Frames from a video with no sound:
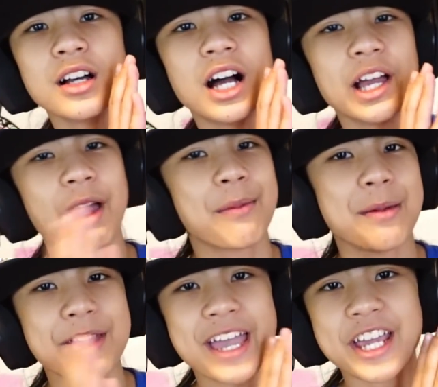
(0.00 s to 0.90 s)
I, I
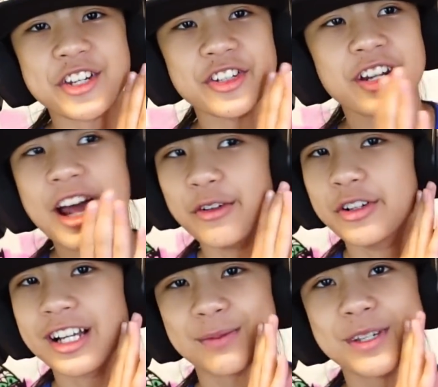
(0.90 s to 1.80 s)
may be Asian, I don't
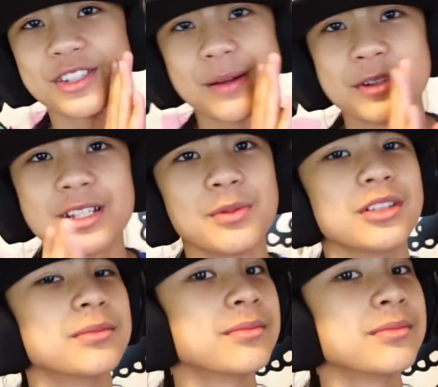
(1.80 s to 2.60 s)
know how to speak Japanese, but